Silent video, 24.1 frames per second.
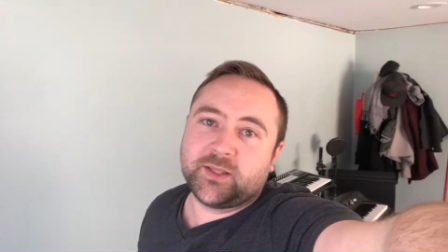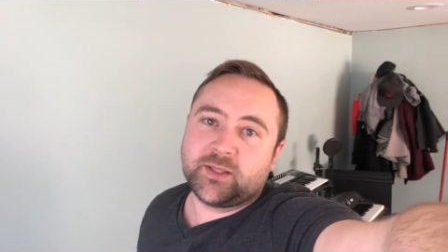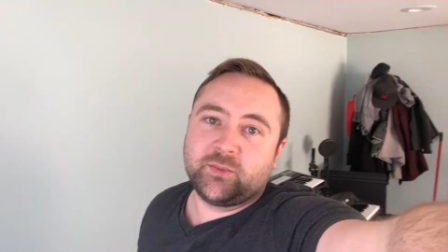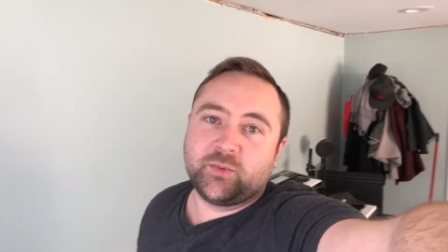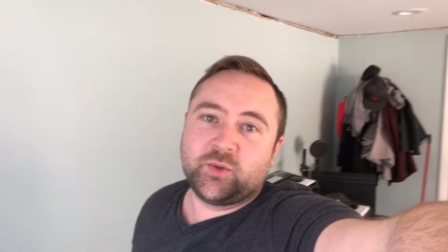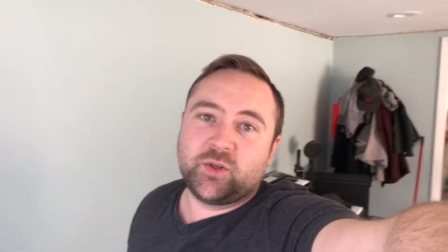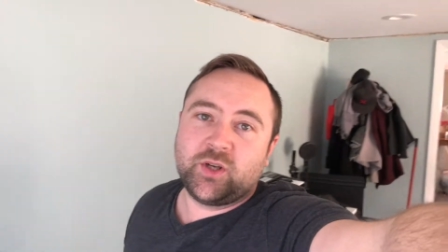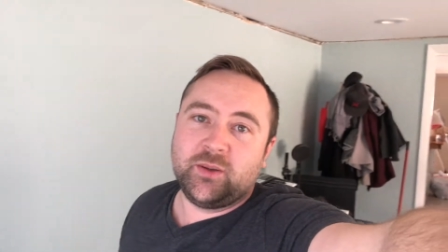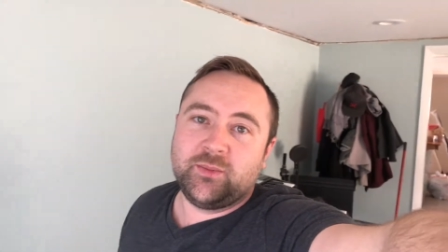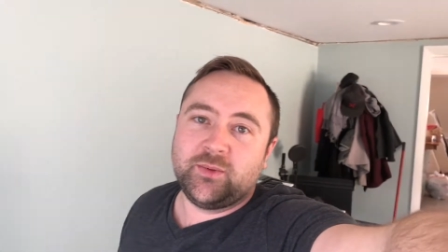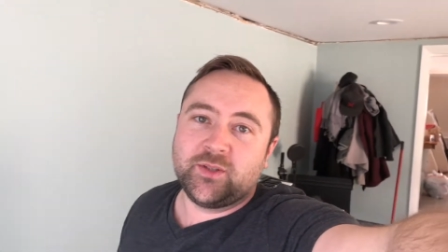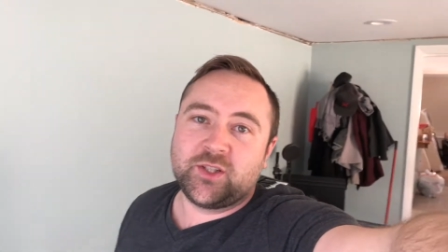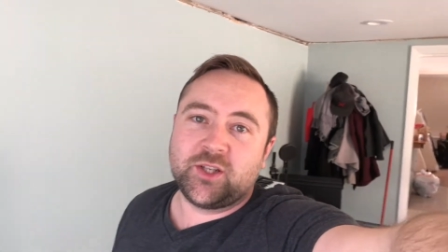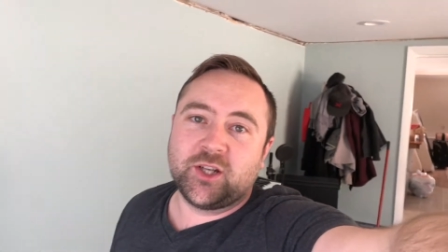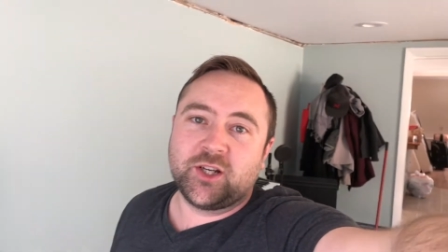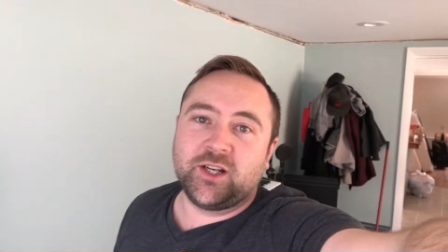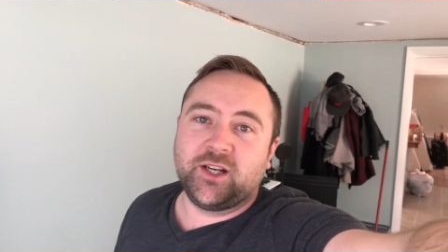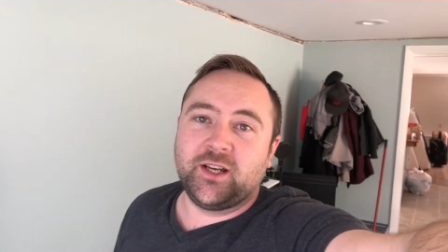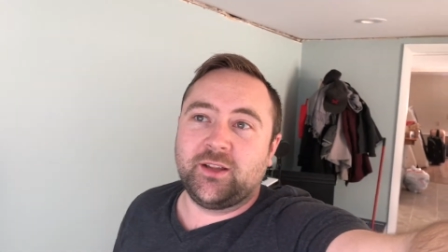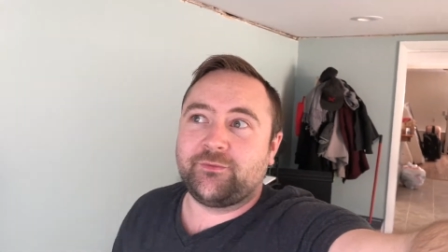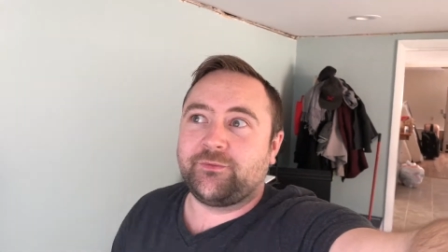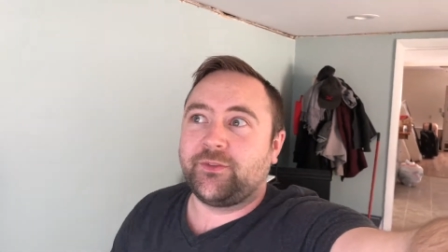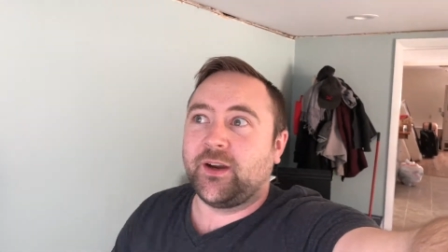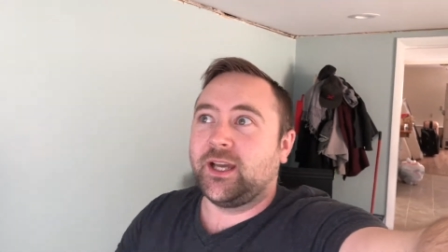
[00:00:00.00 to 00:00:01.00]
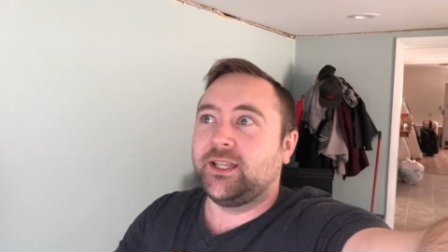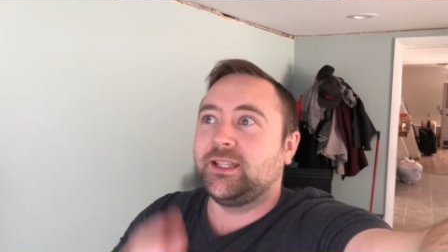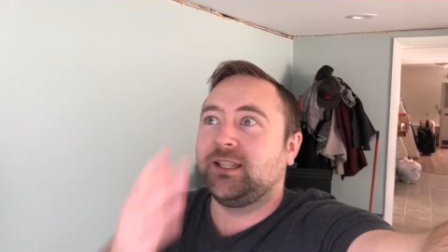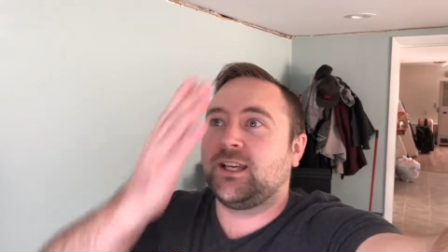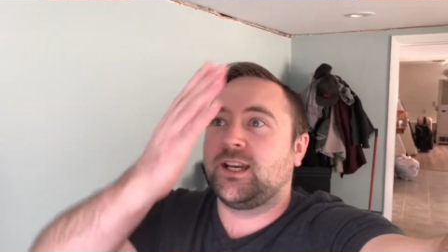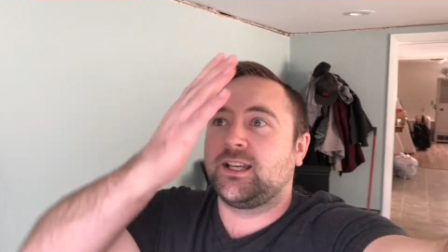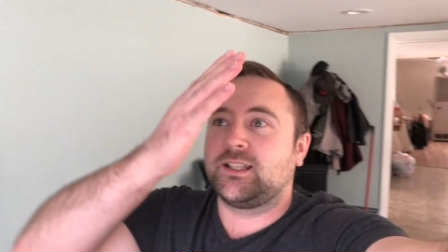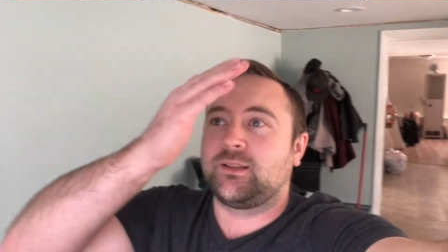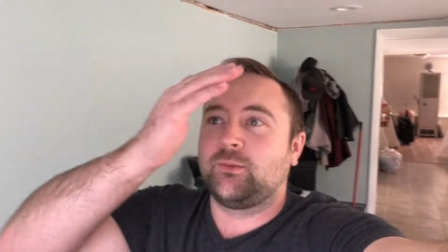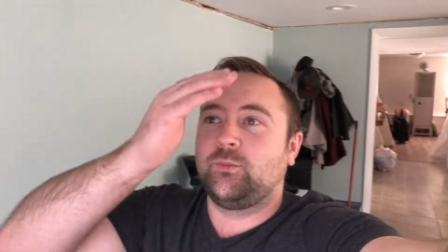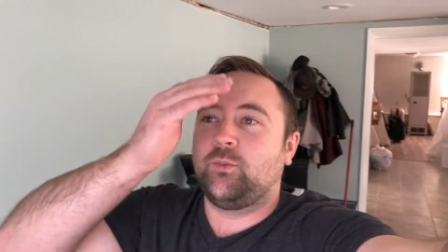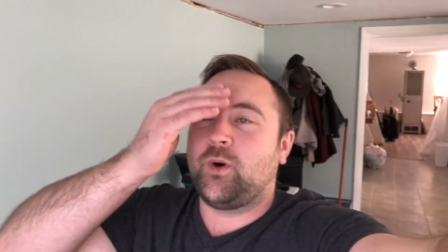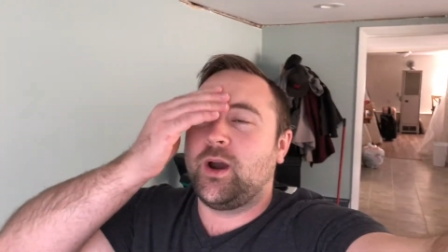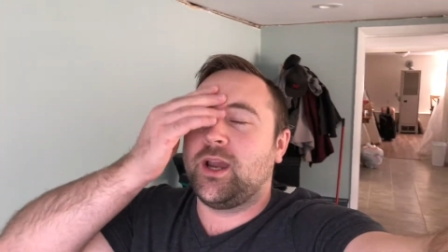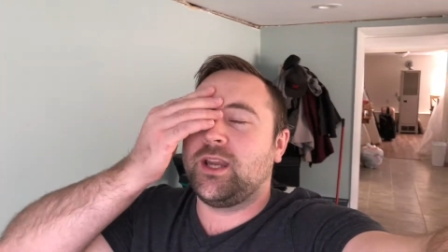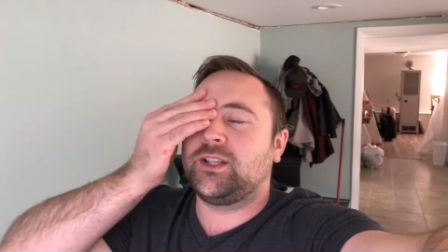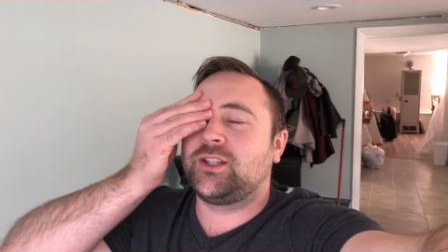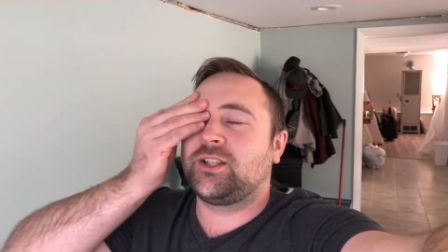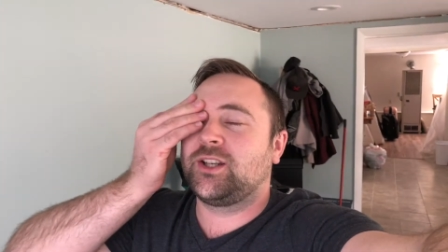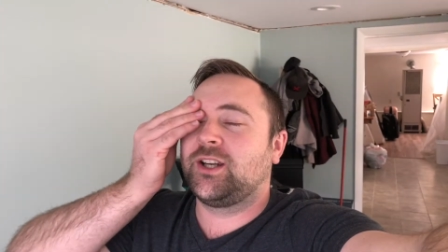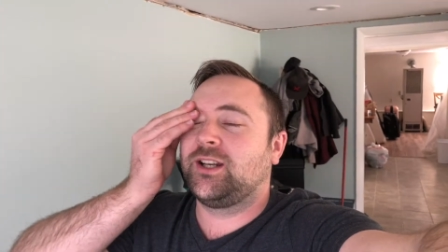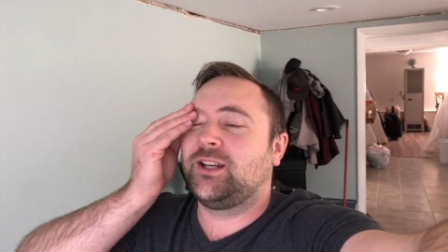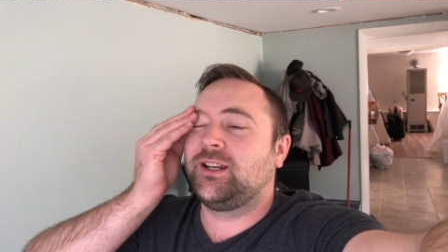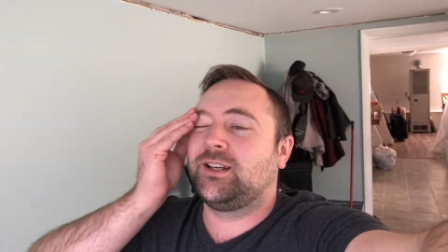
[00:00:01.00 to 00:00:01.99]
some cream and sugar in it. Finally got some white
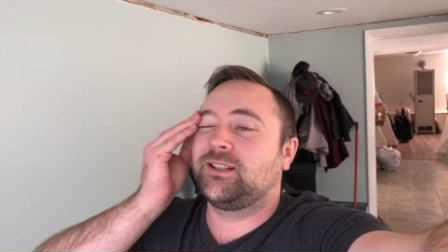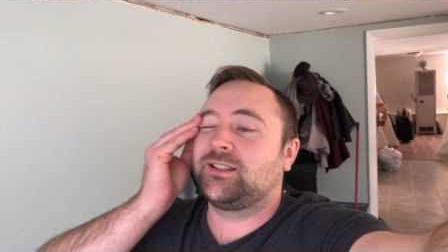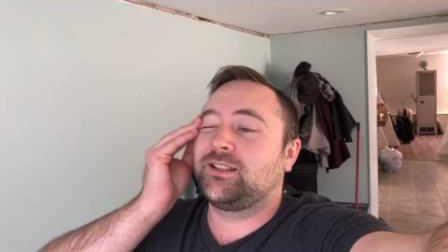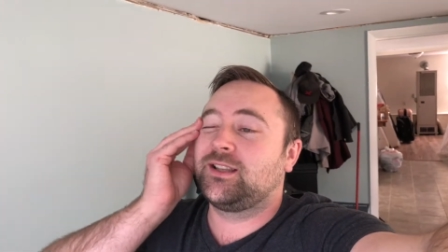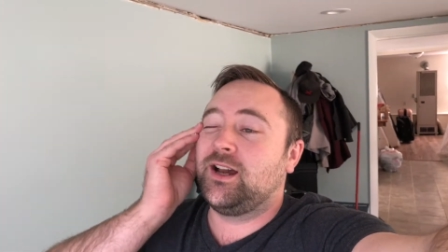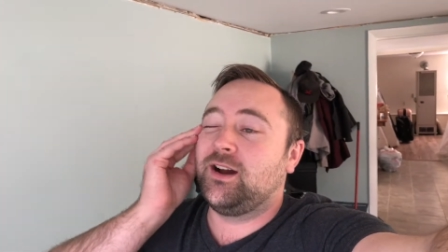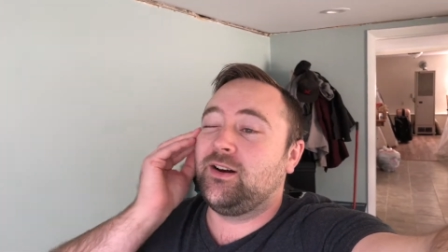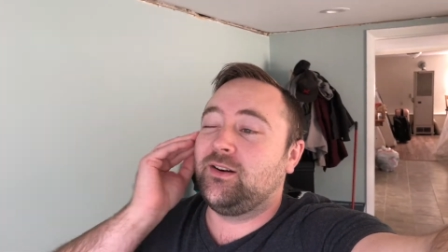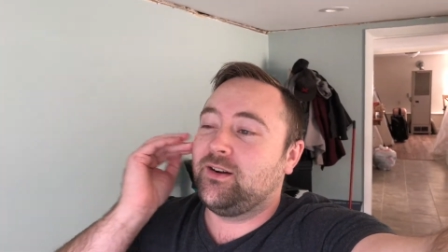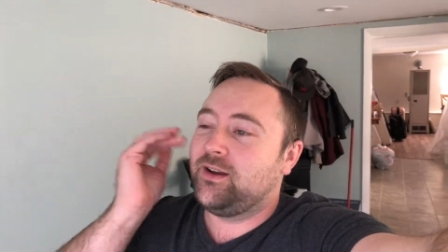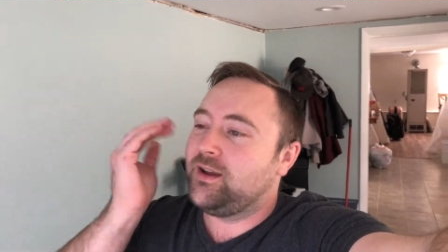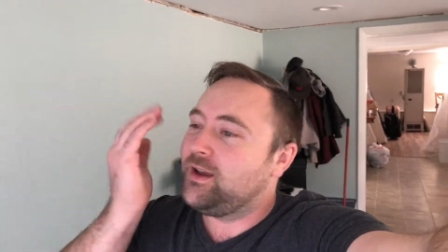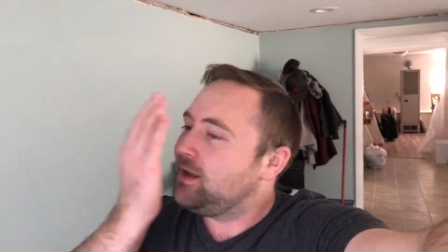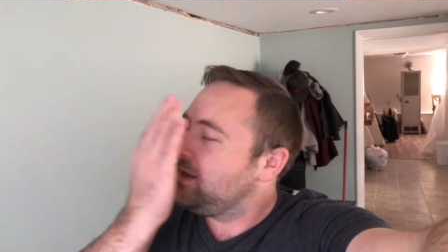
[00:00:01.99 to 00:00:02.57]
sugar, so